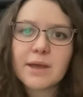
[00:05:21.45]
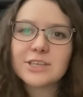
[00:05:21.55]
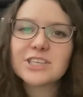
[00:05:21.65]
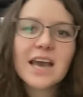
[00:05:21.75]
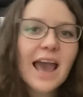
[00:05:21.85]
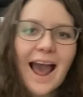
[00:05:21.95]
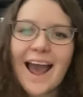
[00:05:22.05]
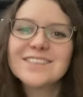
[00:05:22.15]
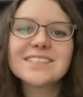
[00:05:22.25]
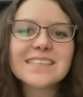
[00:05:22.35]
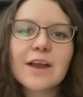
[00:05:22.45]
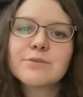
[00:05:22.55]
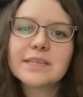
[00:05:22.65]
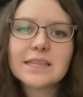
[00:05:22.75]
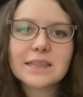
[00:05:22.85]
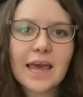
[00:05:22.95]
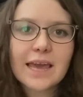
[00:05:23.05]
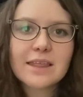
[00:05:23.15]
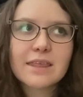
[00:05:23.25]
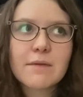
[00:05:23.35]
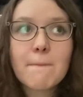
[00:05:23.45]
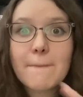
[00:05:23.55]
and I really like the